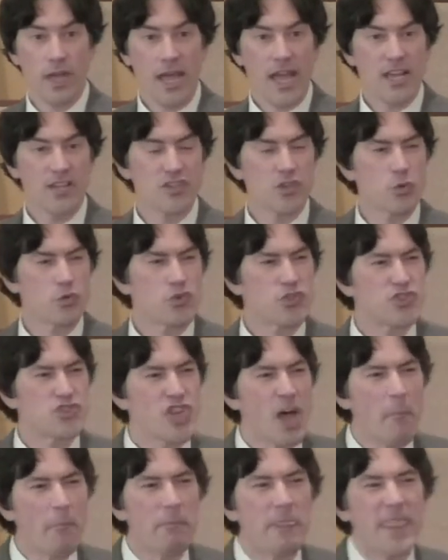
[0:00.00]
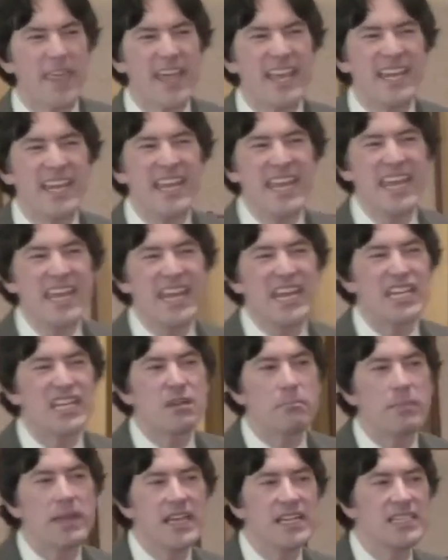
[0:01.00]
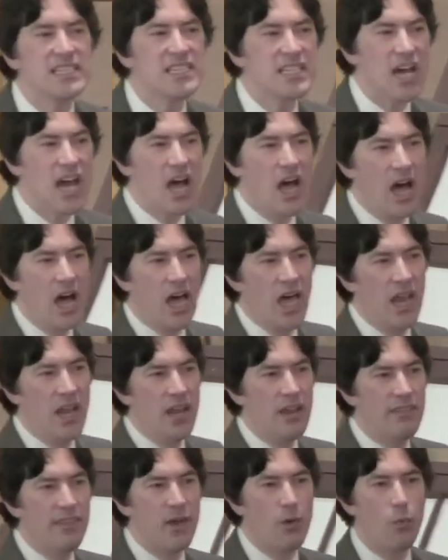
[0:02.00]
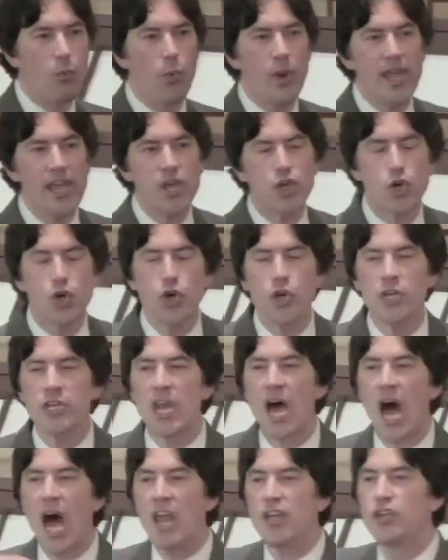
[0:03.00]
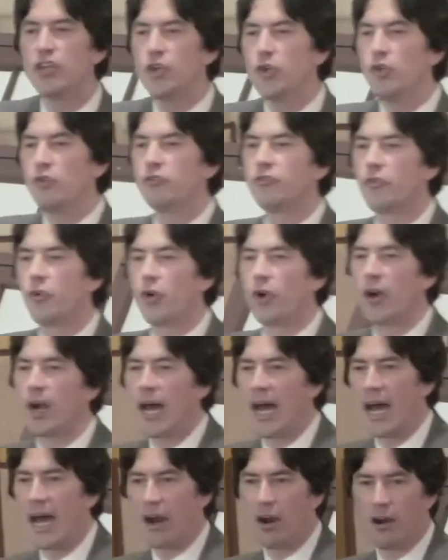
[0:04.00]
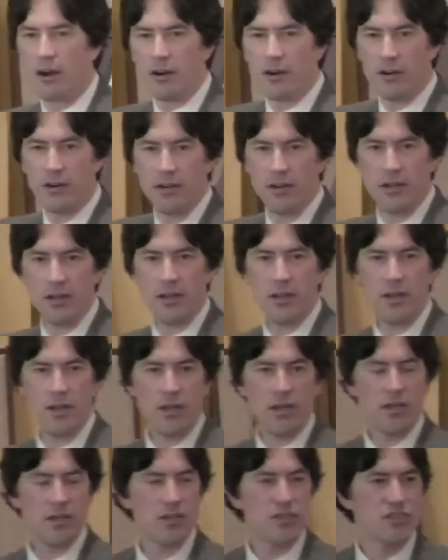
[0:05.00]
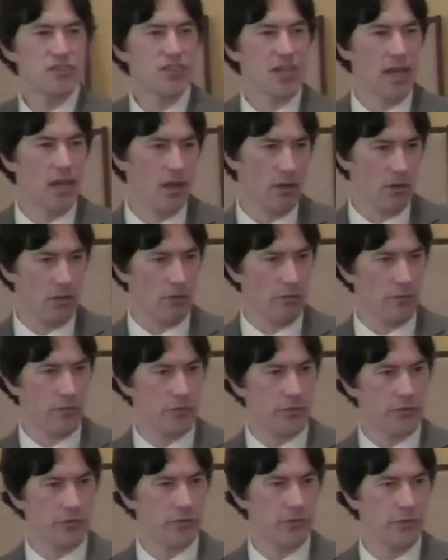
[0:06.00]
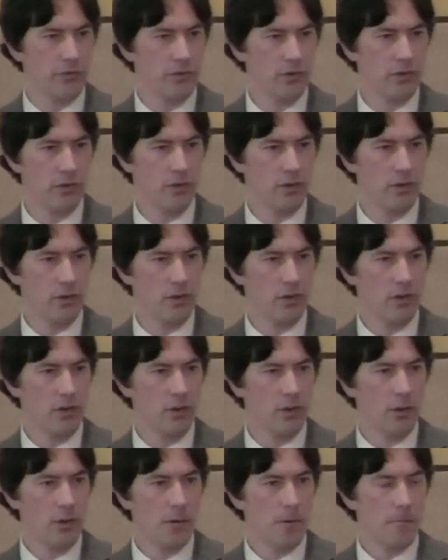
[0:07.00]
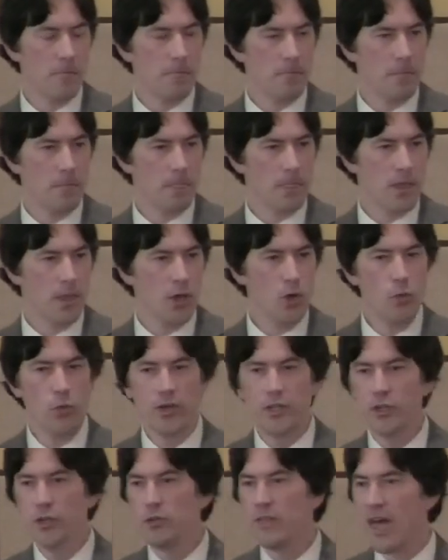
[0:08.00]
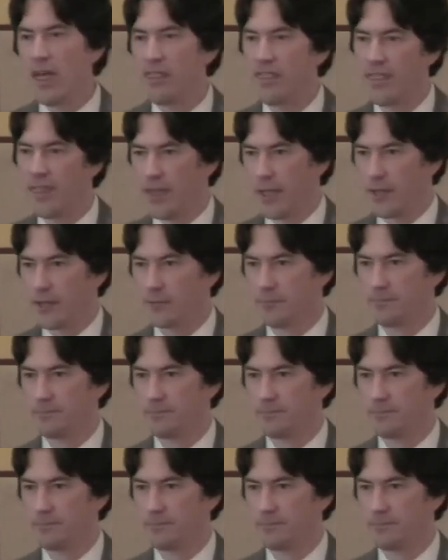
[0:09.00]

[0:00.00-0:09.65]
And so something needed to be done that we could not do for ourselves. Who would do that thing?